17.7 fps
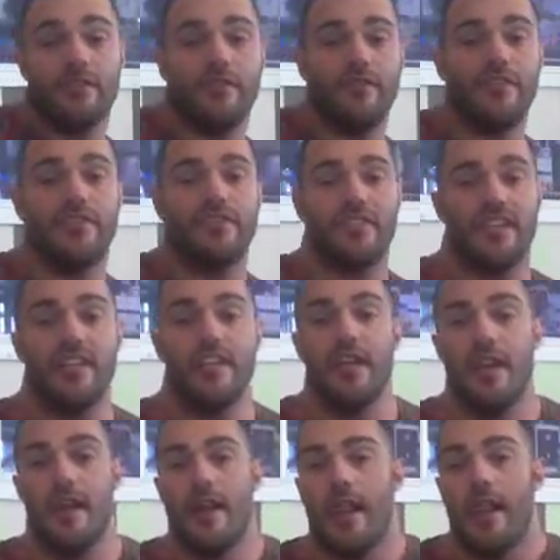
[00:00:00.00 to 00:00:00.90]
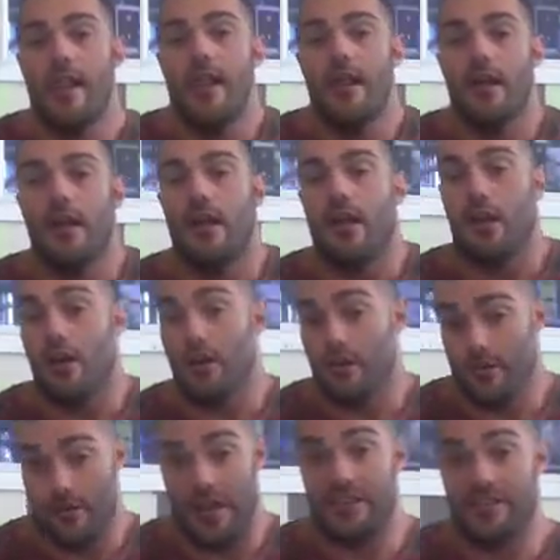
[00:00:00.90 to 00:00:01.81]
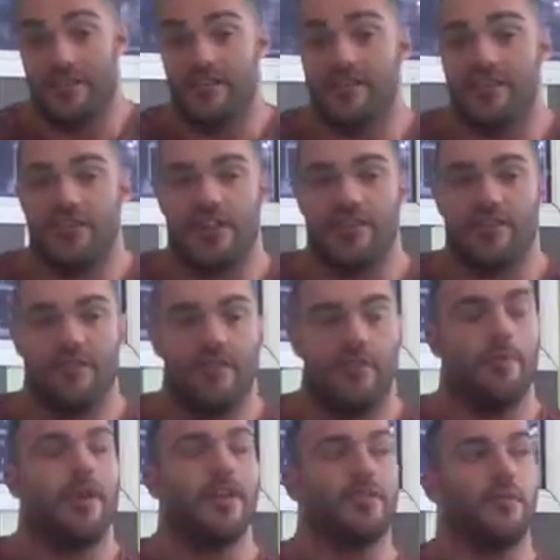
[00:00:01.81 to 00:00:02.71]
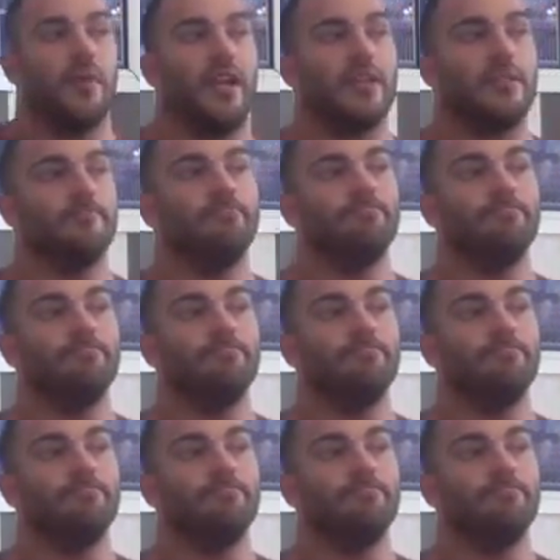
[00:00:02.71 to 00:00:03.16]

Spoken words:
obviously, as a suggestion for the password.